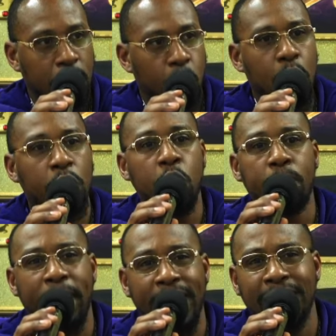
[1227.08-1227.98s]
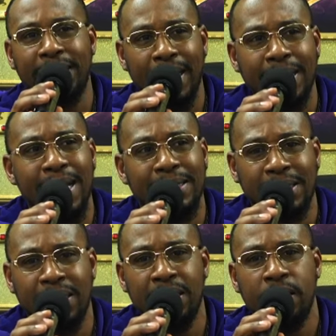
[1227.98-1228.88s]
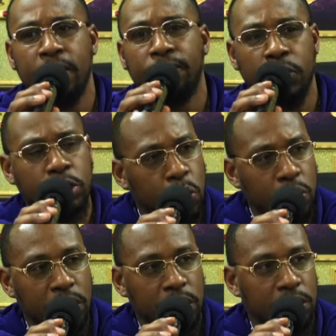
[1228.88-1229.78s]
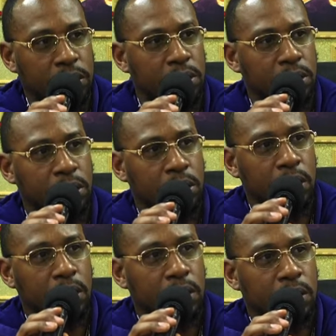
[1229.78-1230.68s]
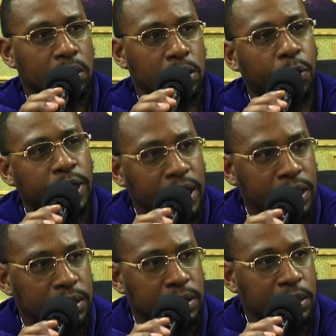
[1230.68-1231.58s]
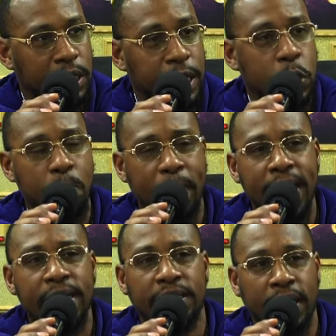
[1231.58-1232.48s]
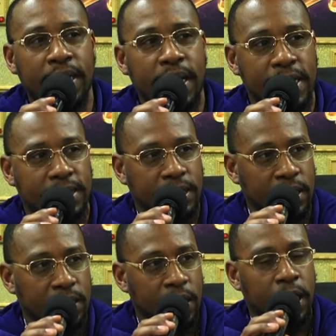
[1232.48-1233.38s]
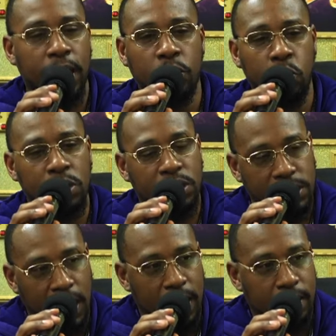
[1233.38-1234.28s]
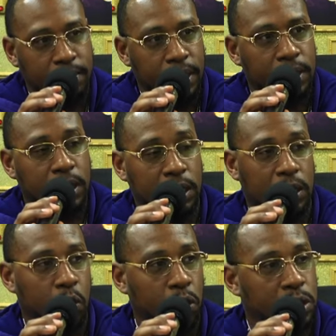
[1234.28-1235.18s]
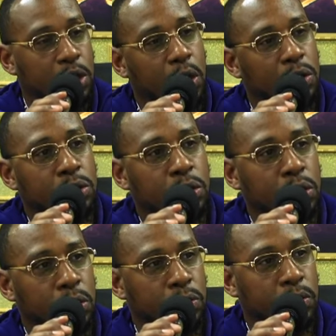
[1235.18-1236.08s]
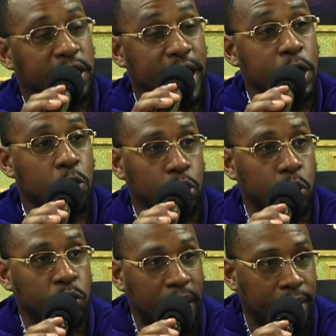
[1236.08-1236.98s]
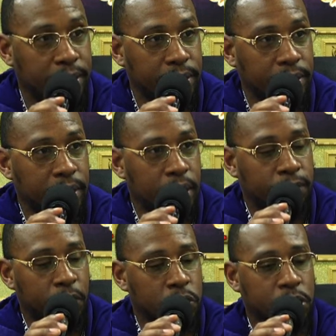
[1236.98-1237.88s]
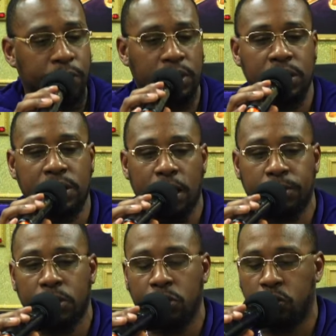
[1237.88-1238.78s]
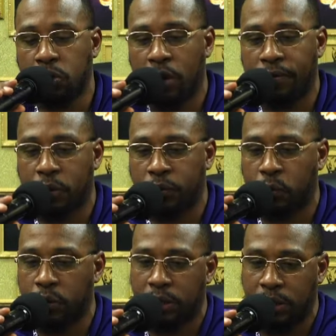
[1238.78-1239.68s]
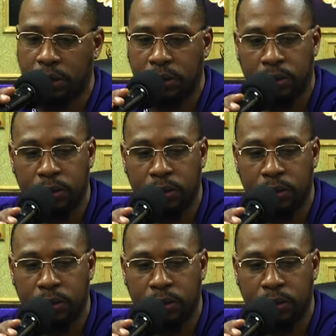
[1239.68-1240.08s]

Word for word: Will you maintain that seat for two years, three years? Can you maintain that seat and do the job that the Lord has called you to do? Can you do that? First Corinthians chapter two, start at verse fourteen.